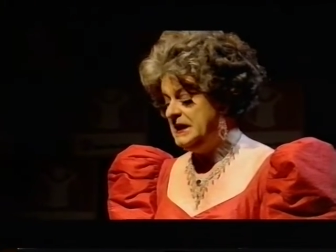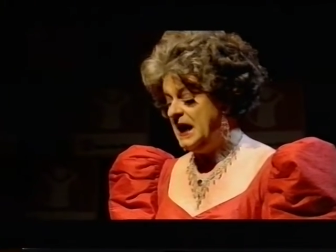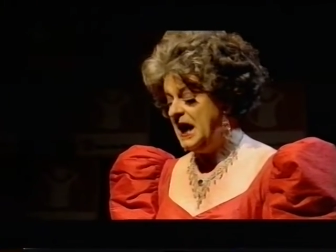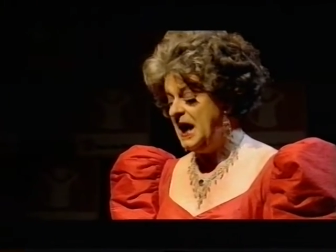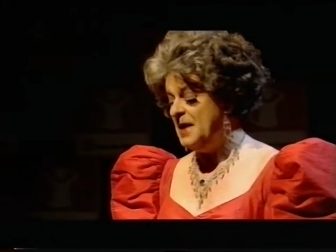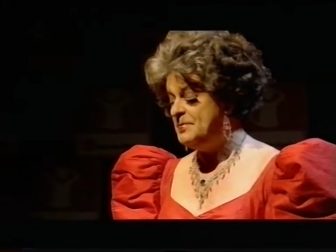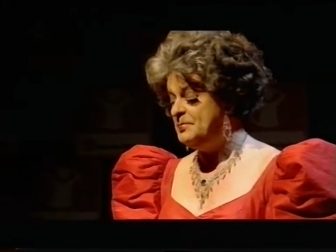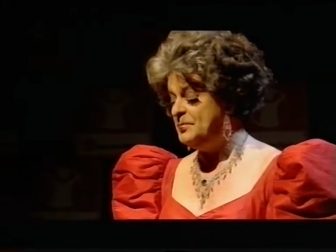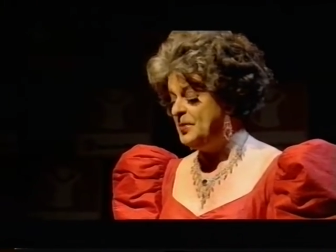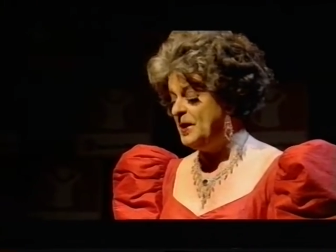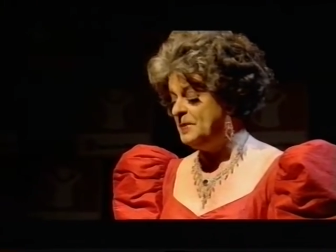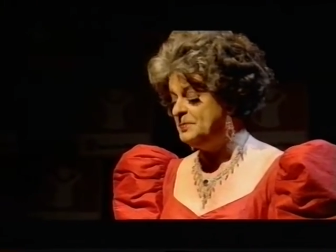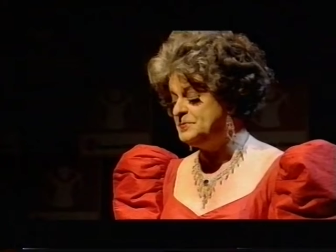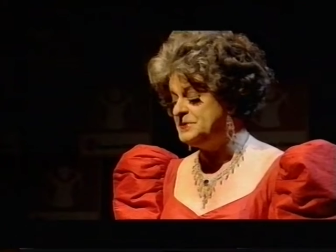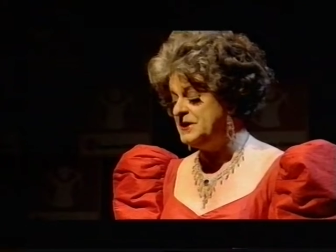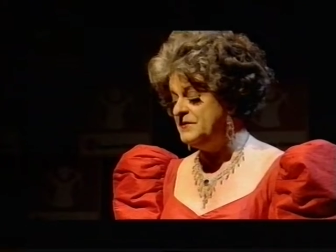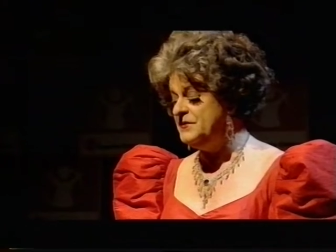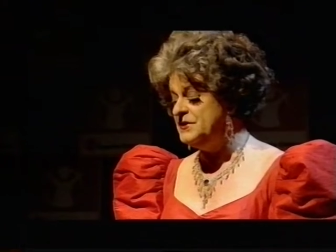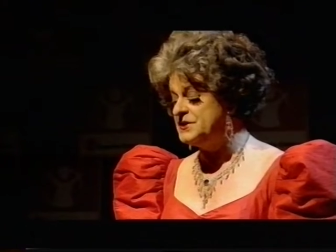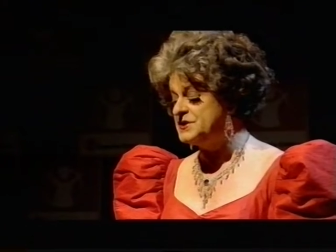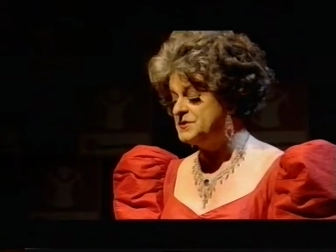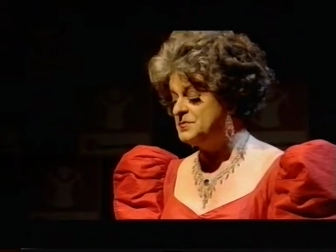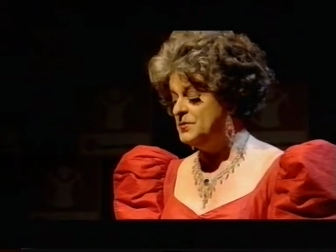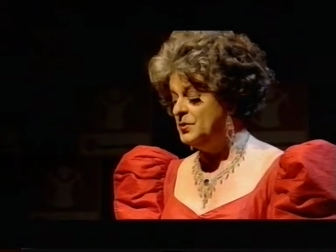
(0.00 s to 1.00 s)
I popped in
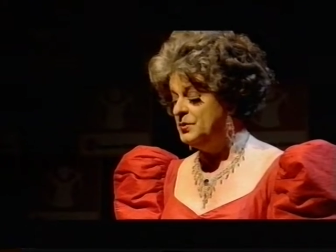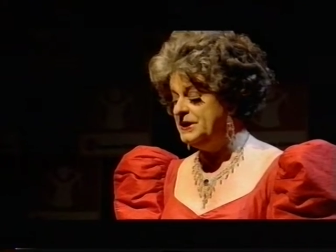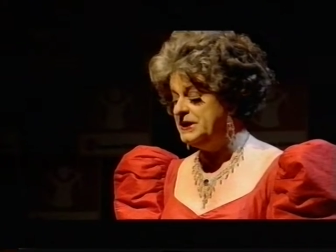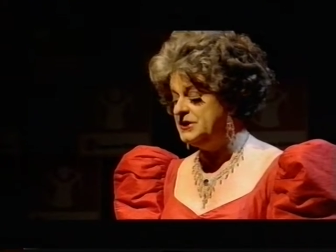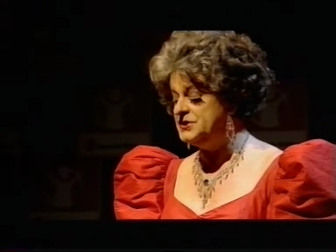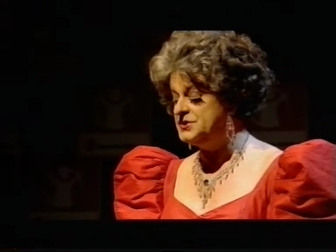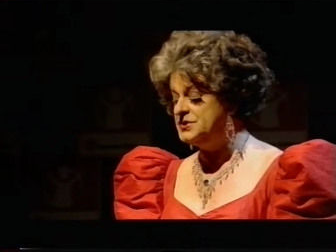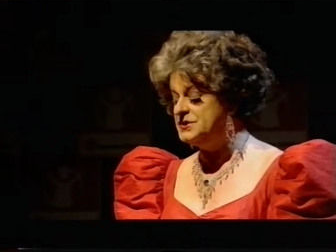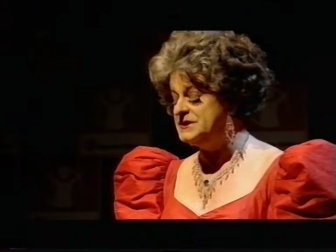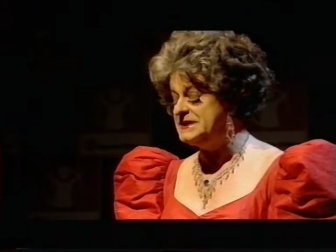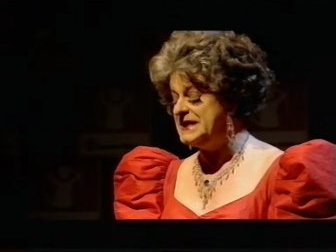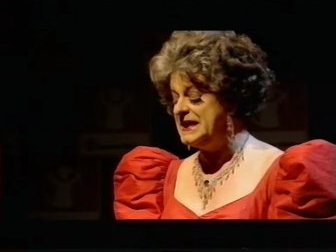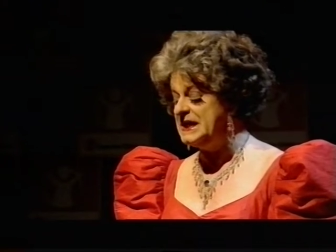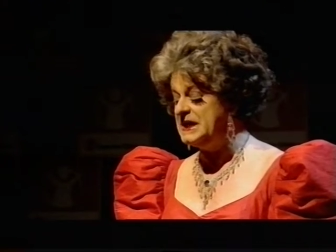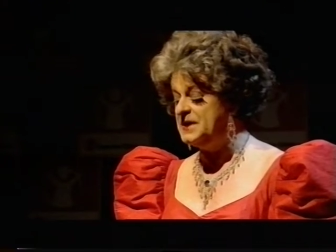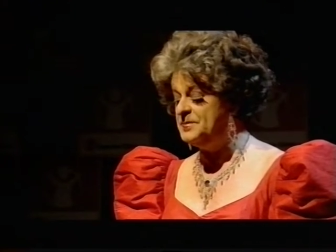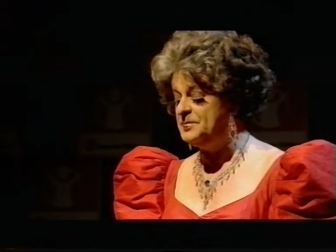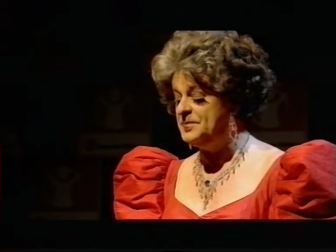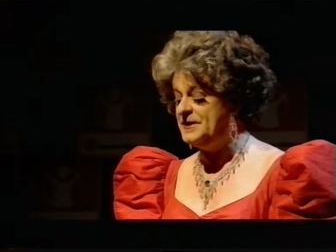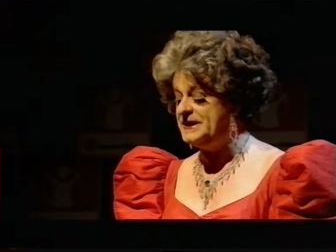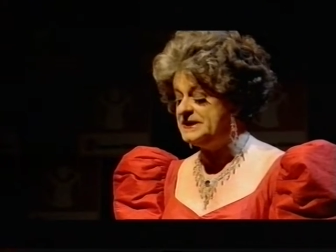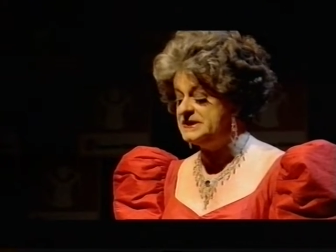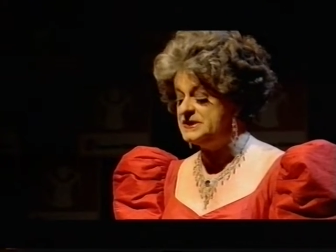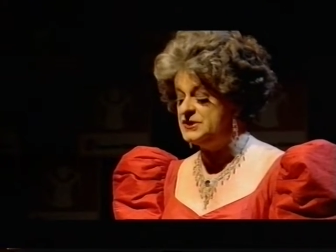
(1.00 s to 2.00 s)
this morning to take a
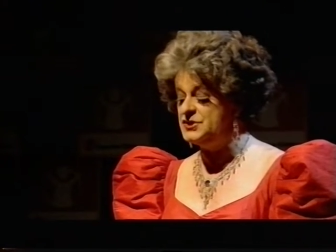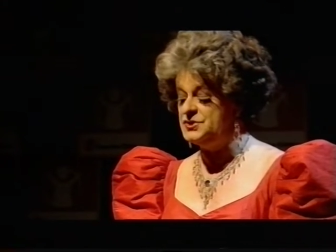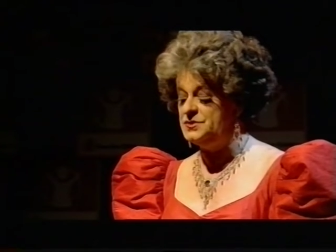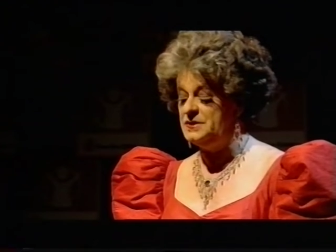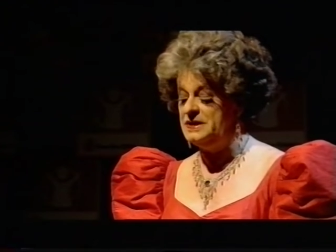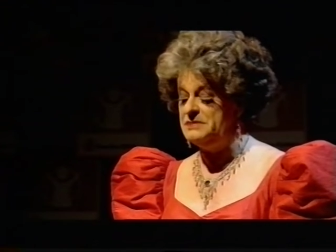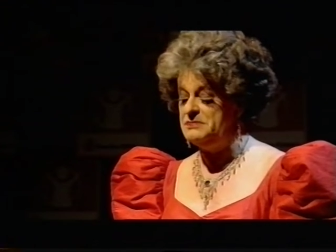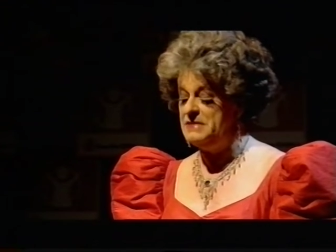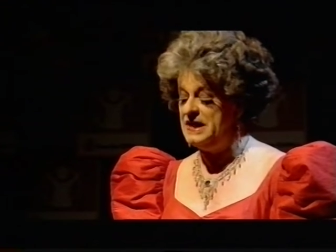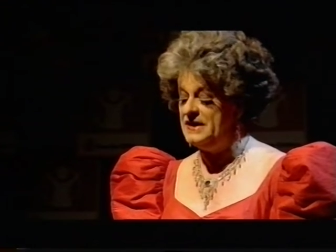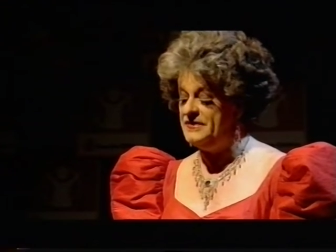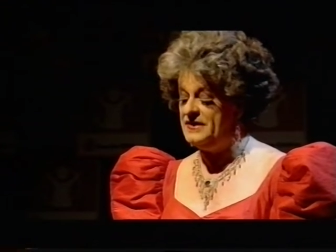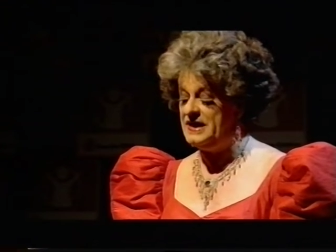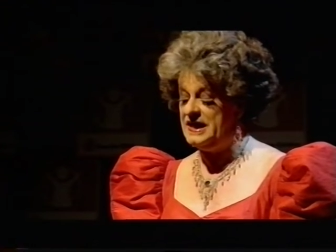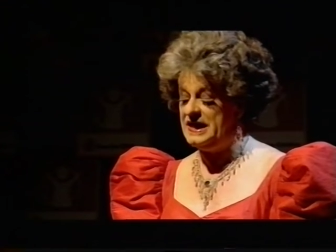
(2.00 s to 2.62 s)
present to her mother,